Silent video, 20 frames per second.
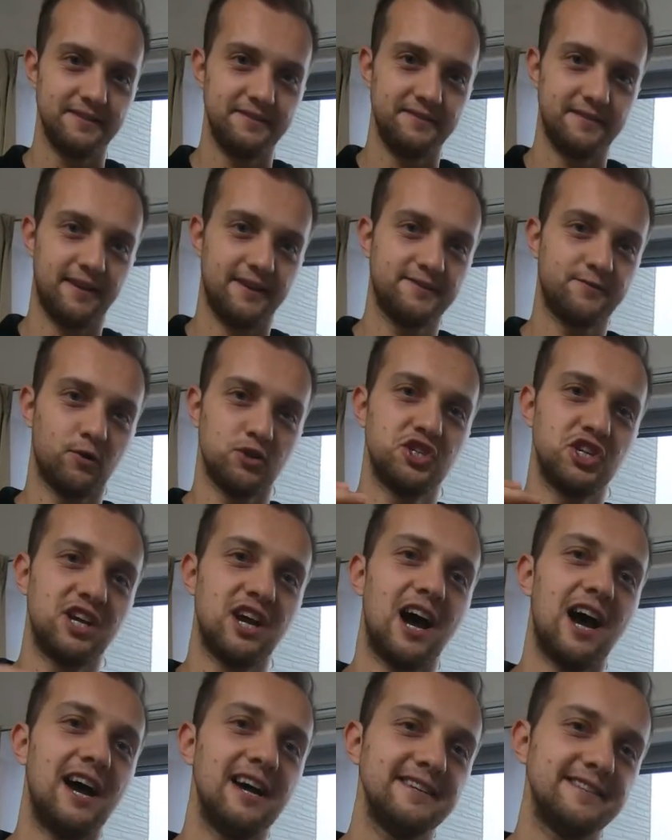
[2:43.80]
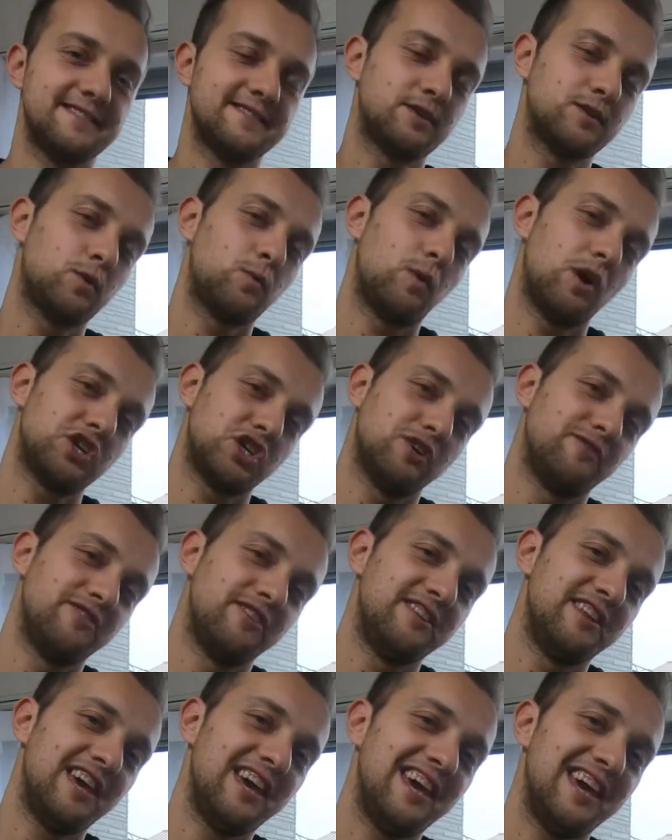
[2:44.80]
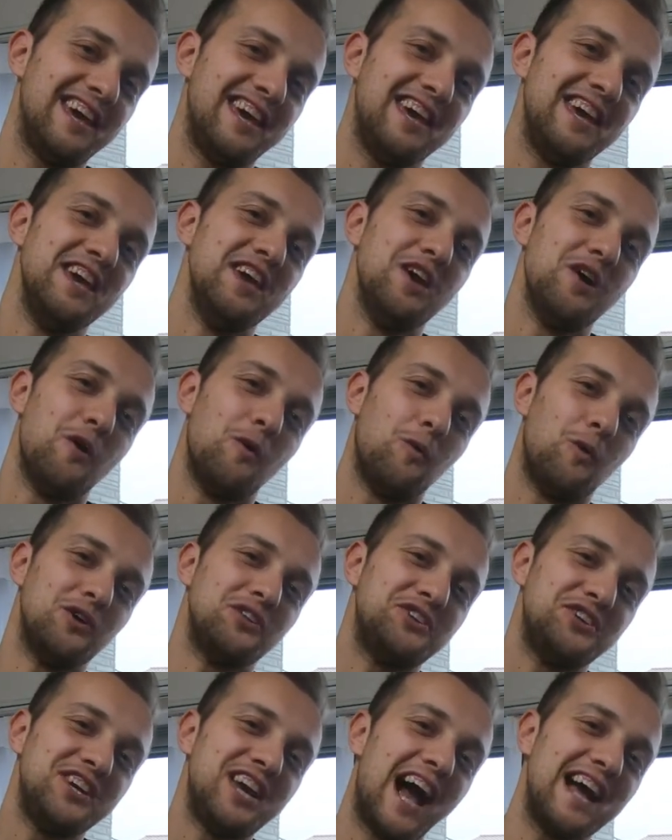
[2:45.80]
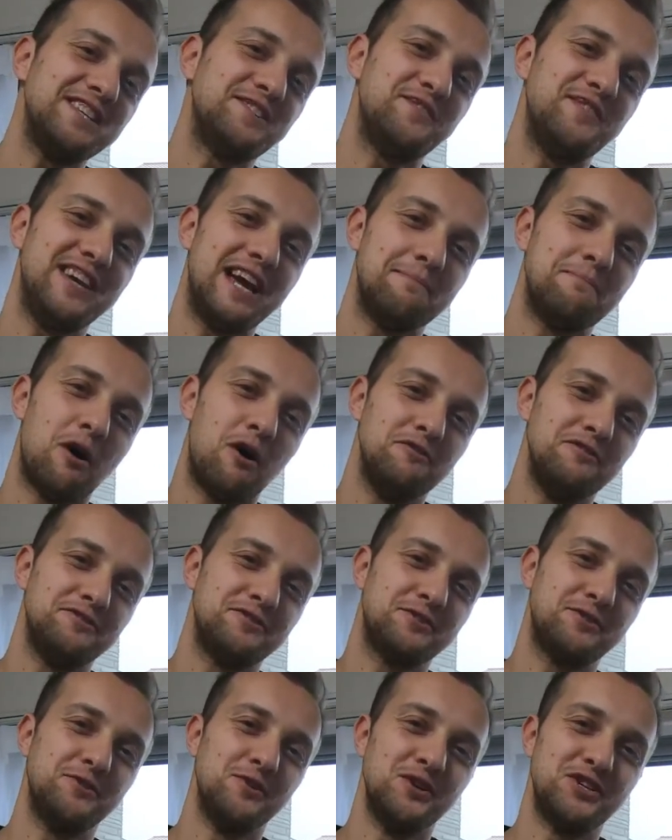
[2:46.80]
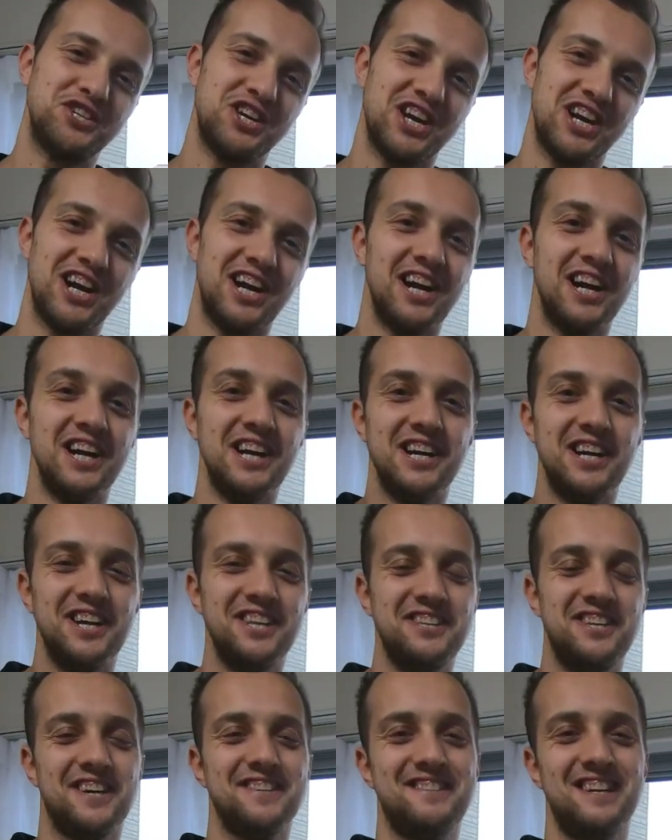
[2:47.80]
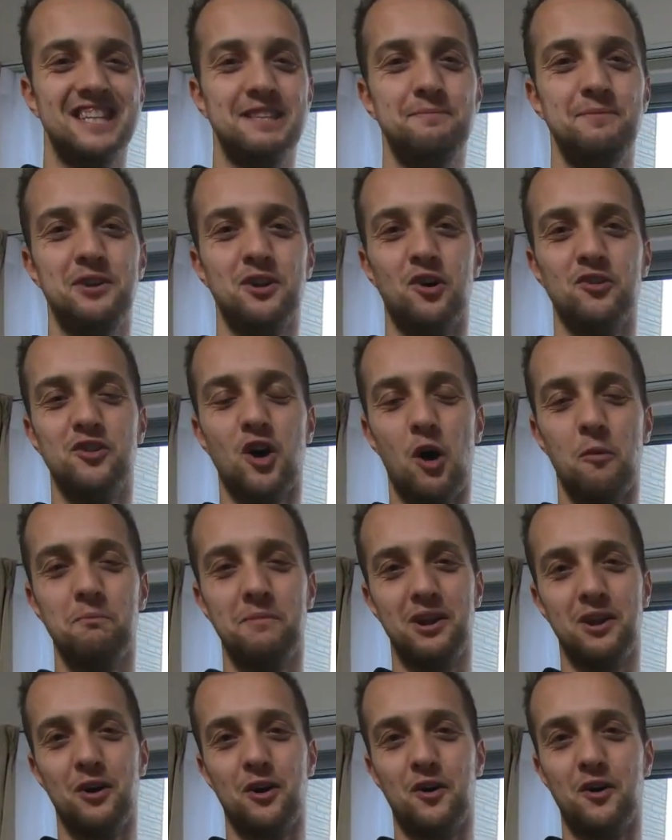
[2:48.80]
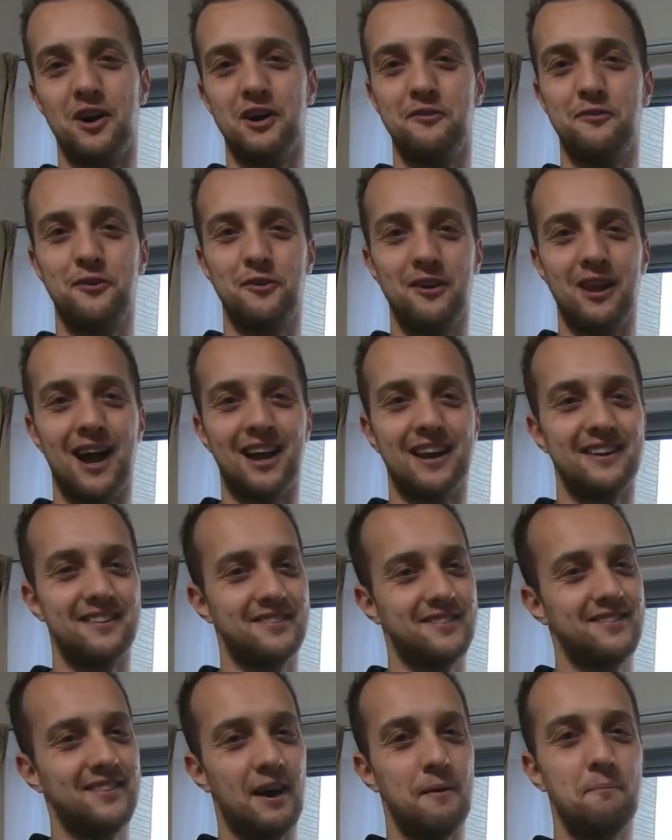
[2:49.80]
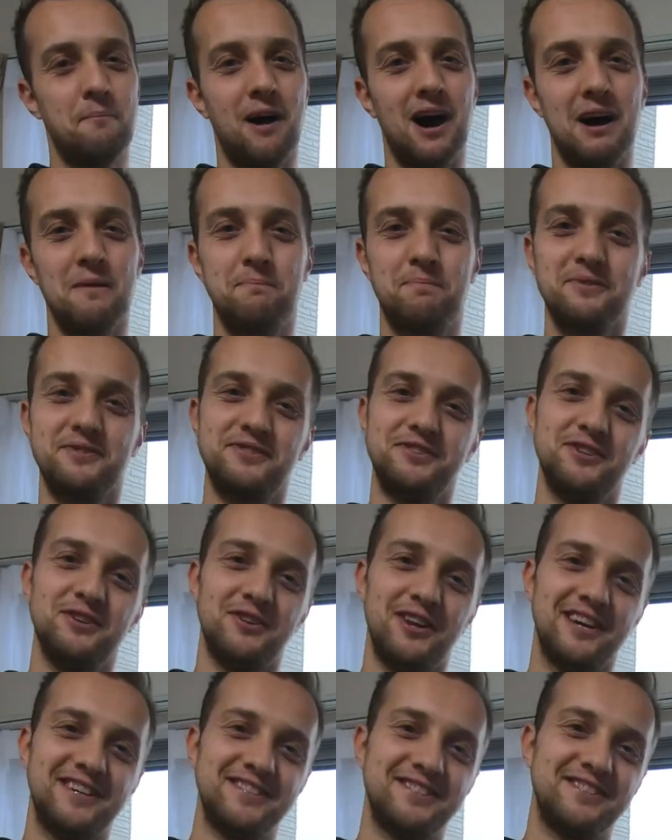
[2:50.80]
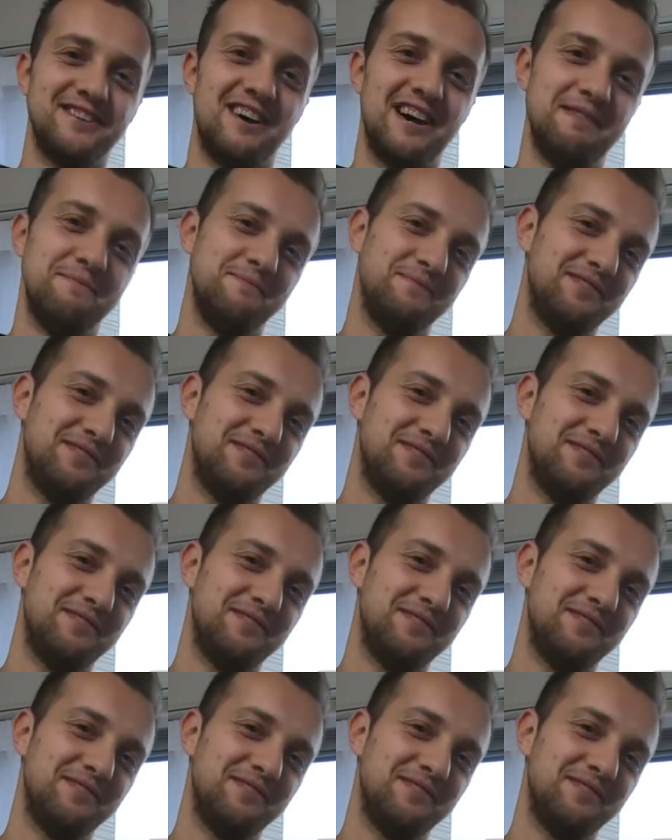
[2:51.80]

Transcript: Thanks for watching, guys. Question of the day: what you guys think about this cool chair? Just let me know down below. If you like it, thumb up. See you next time.